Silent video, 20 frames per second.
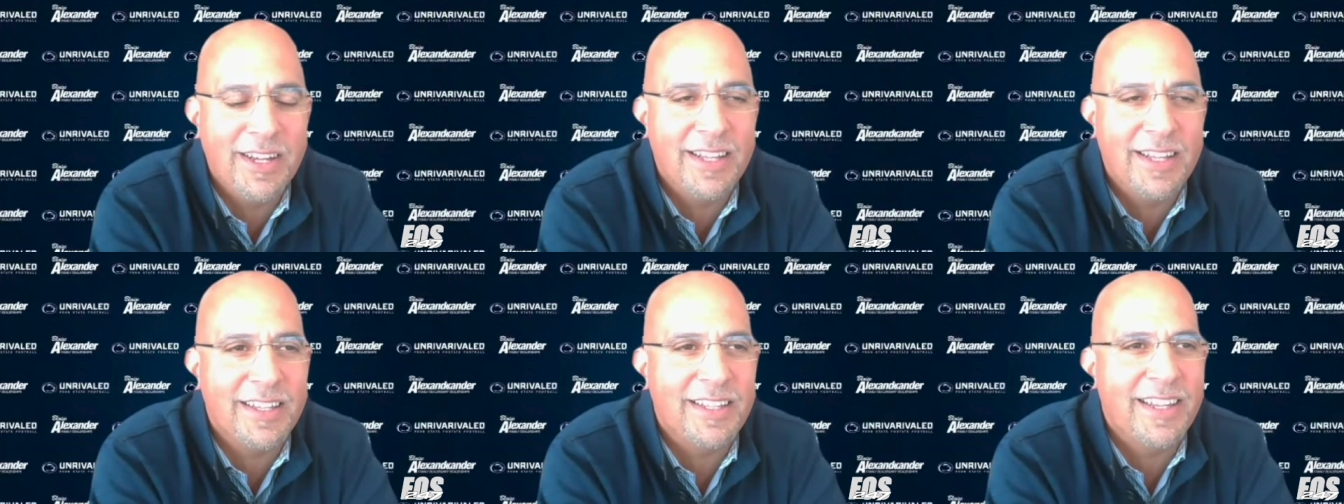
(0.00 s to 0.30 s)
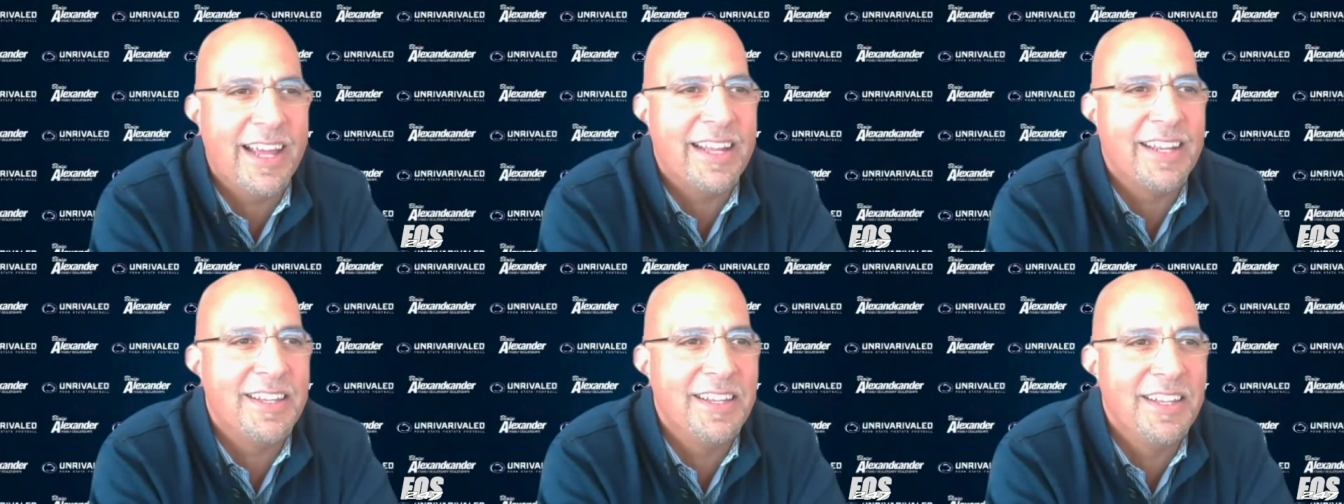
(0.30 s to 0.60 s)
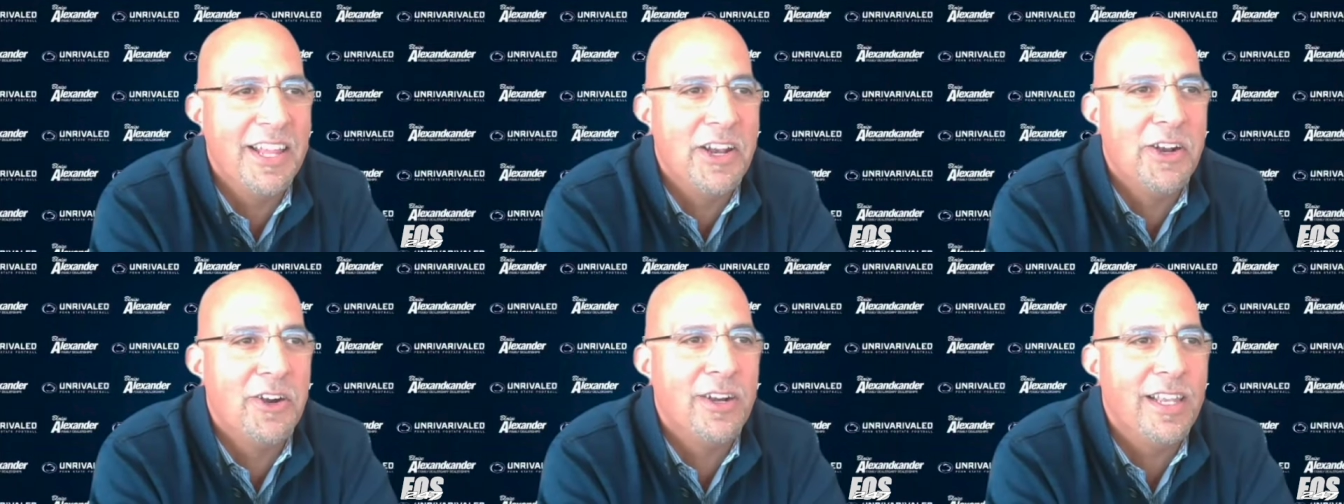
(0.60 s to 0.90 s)

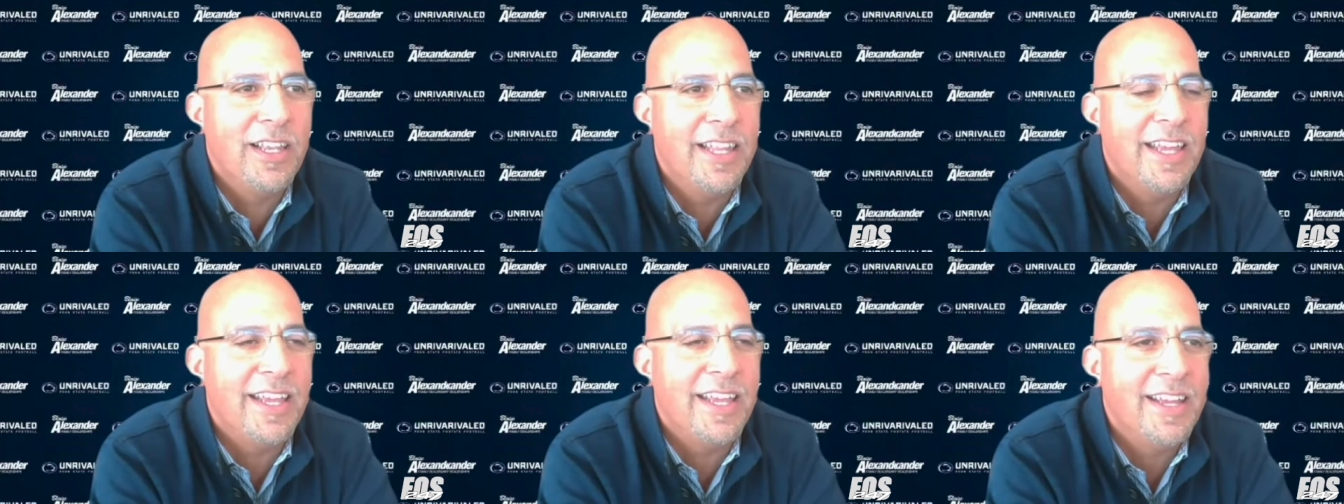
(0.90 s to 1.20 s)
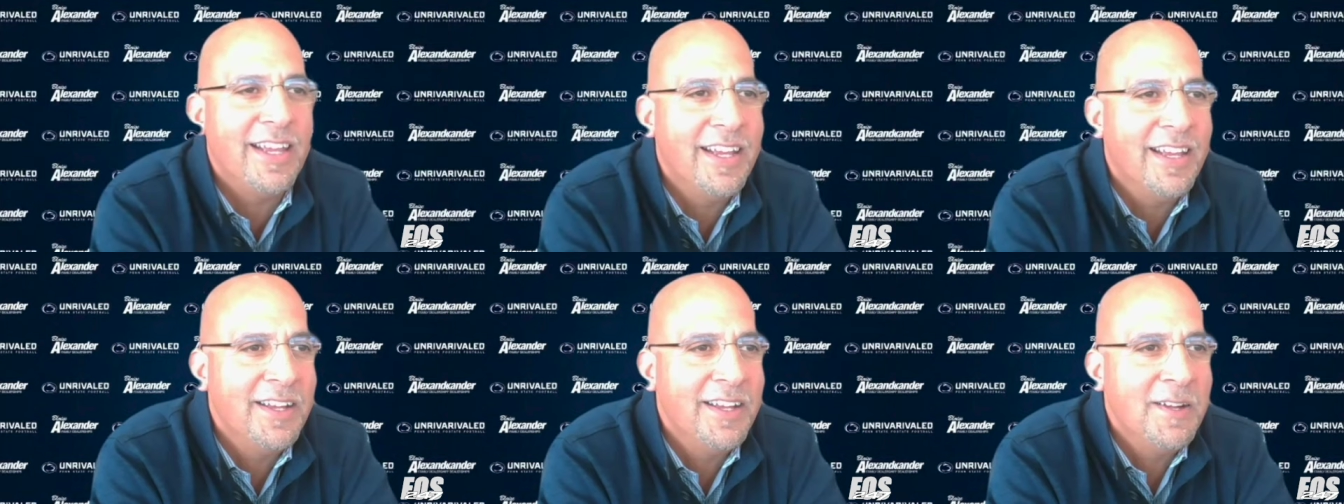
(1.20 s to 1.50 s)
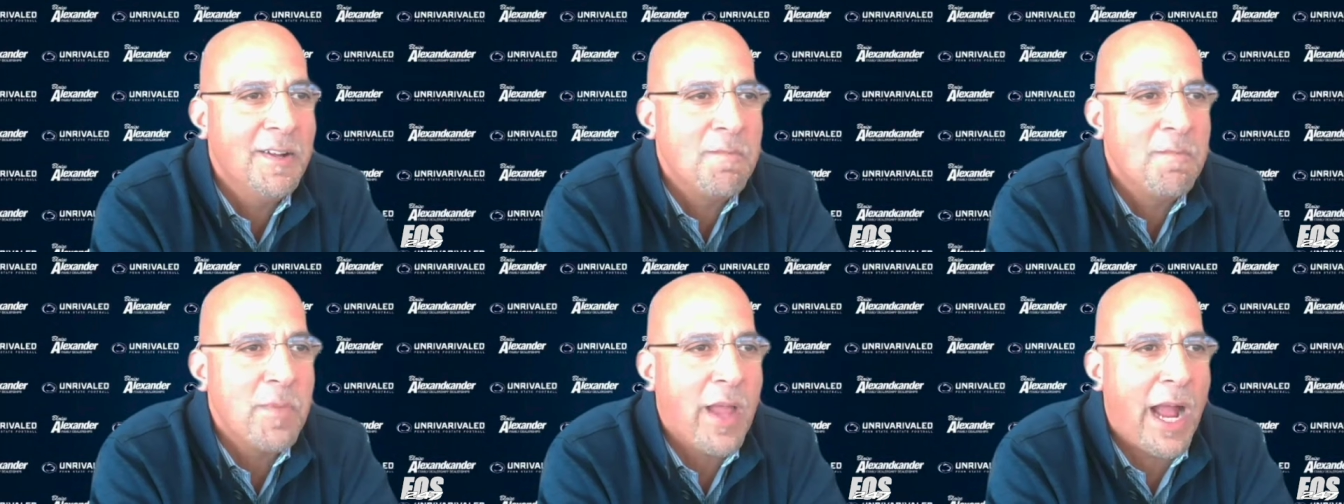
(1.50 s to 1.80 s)
I
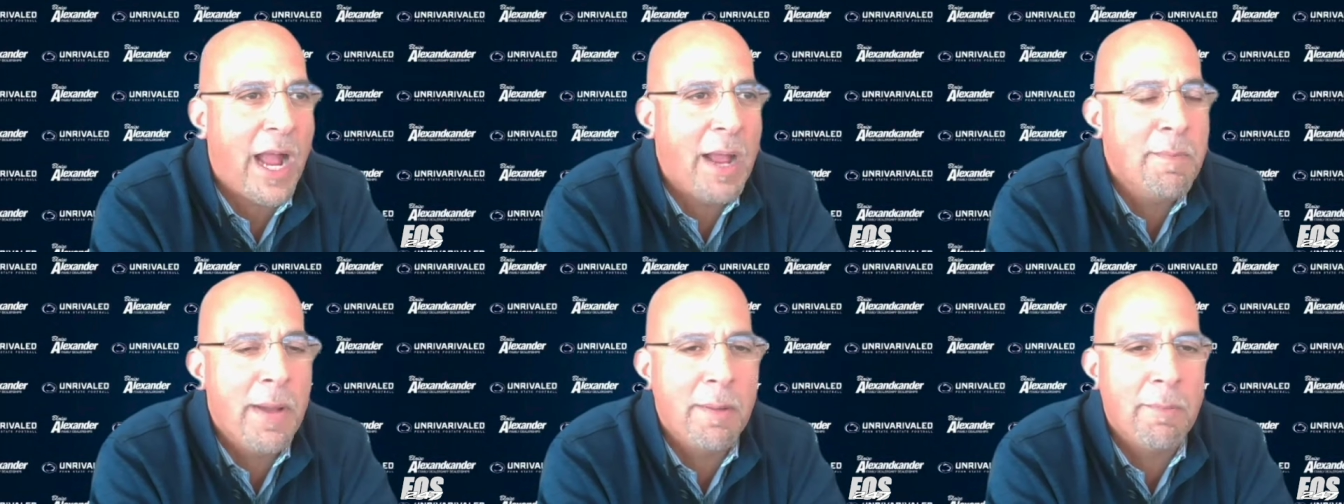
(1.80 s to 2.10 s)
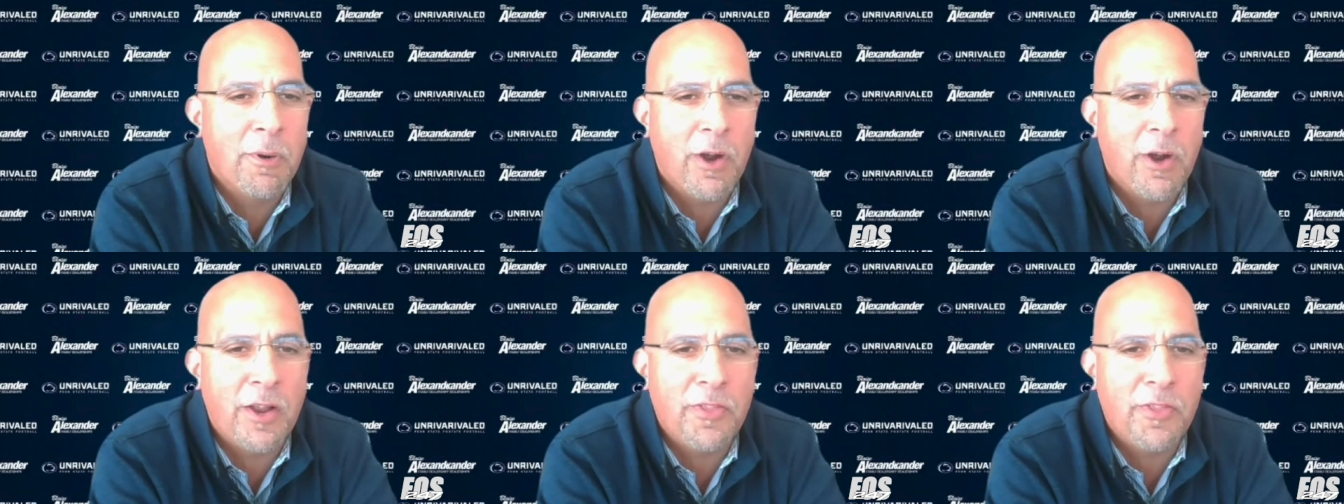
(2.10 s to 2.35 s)
remember,